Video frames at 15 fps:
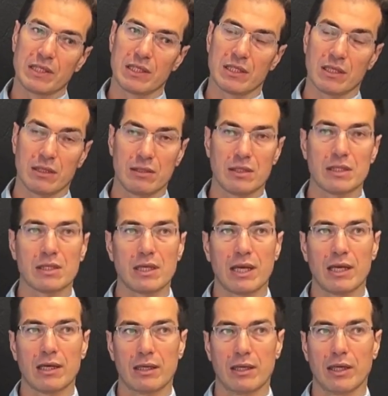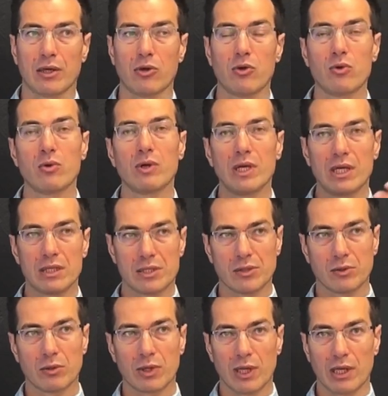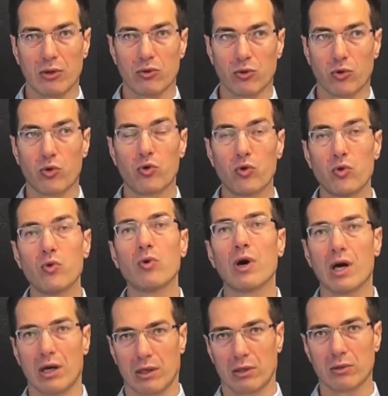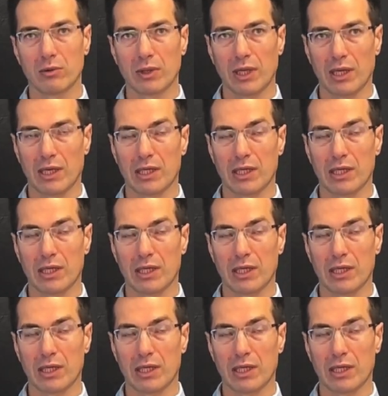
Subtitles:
is understand like who is cooking or who are cooking.